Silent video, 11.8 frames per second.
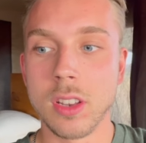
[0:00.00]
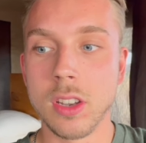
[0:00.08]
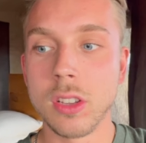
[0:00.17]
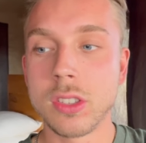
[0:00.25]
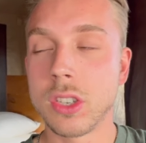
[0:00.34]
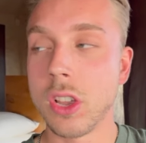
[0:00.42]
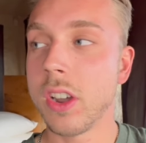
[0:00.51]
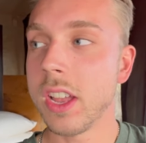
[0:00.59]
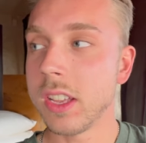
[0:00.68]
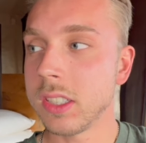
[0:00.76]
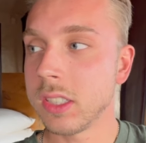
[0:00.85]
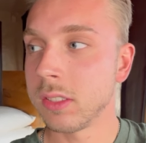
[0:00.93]

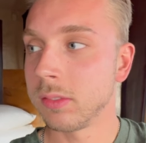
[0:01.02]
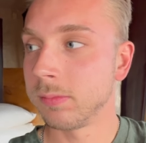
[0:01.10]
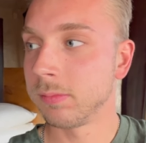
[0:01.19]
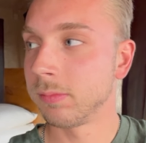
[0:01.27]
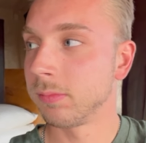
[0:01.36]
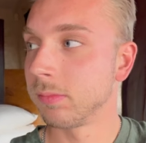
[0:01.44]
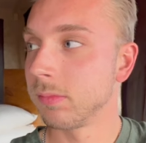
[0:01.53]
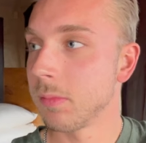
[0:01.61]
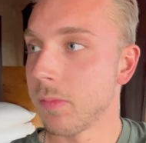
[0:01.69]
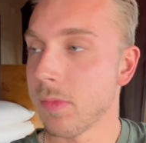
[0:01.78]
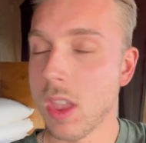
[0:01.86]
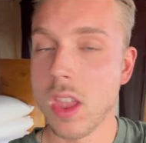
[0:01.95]
Luxurious?
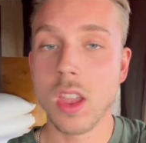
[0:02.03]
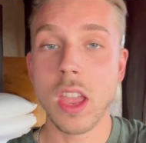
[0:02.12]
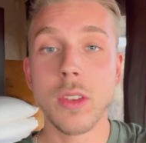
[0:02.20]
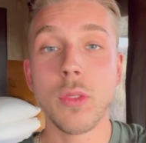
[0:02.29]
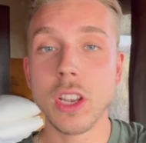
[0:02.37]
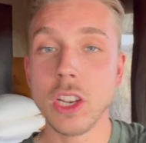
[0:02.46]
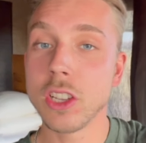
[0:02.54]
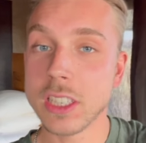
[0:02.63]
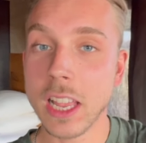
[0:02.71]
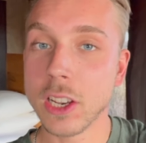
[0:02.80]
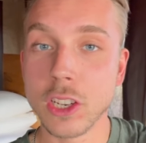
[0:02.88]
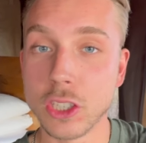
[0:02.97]
It really looks
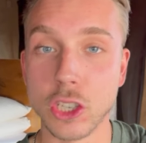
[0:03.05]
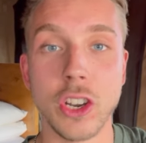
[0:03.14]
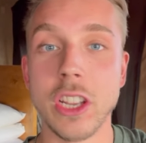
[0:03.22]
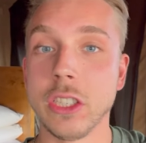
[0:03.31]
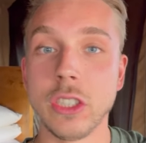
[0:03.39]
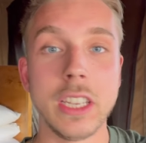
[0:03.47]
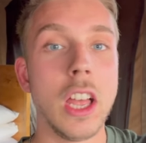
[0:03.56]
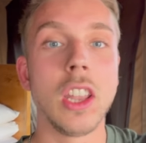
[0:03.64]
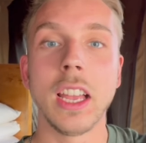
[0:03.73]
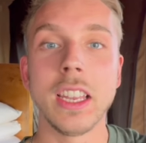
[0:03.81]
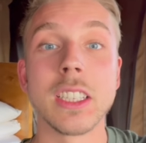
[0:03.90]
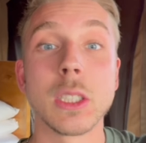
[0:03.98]
like a luxurious hotel,
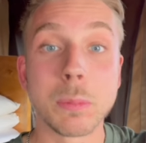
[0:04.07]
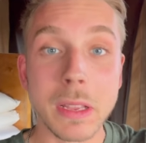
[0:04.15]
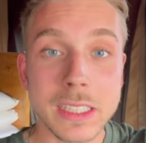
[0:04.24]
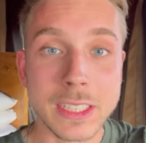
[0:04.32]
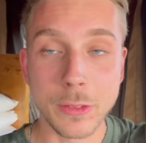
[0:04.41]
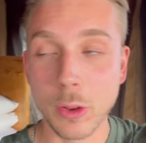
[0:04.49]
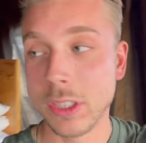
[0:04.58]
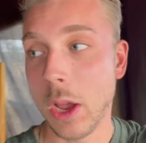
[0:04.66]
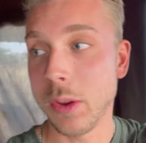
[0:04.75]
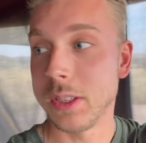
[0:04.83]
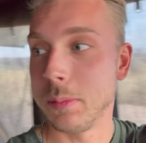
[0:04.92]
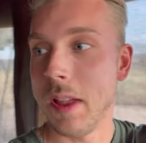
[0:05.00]
like an expensive hotel.
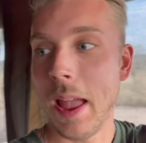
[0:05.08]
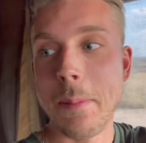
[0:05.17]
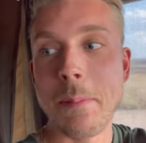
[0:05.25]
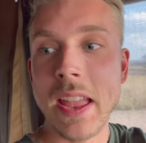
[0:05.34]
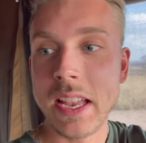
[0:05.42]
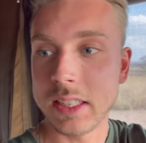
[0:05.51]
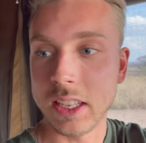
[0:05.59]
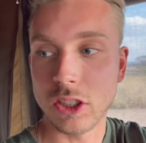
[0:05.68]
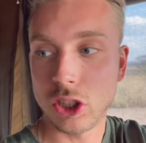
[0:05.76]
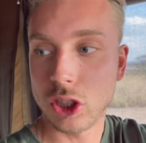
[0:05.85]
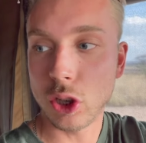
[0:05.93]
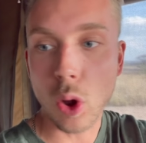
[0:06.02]
It's amazing.
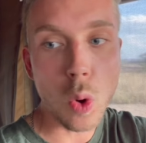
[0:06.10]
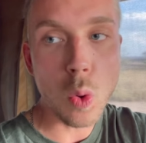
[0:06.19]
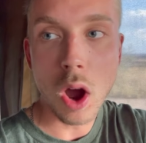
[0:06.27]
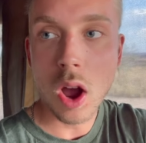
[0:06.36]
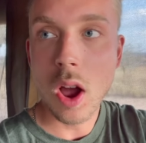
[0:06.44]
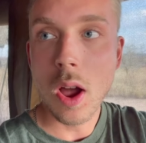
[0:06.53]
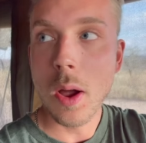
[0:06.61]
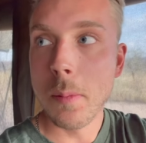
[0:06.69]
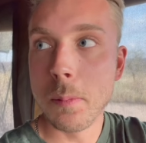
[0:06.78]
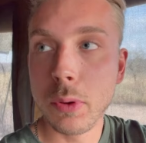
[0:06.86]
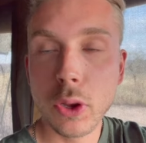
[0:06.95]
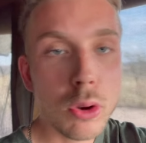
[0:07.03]
It's so
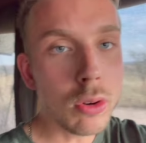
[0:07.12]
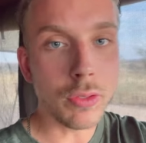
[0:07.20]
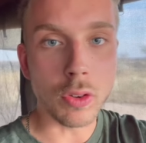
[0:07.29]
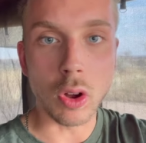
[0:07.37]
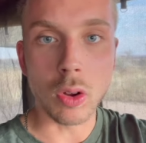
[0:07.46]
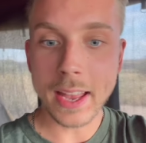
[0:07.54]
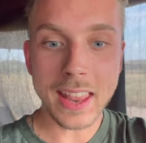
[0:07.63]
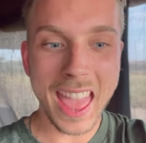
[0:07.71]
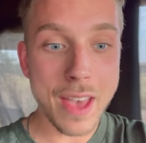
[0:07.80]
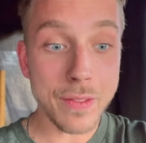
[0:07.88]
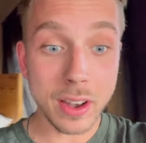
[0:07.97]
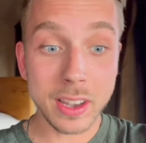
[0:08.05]
beautiful. And they
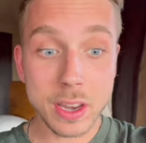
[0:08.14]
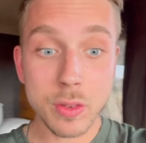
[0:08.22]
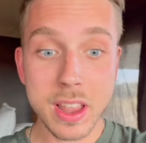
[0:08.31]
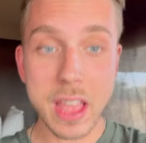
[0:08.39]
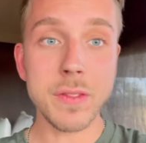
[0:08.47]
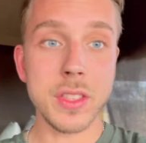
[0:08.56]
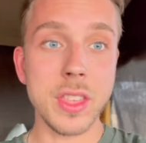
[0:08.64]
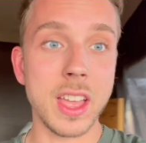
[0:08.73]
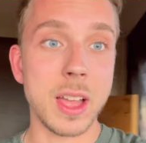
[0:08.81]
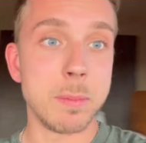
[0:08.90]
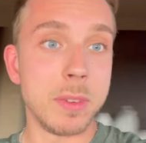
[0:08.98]
have literally everything. I'm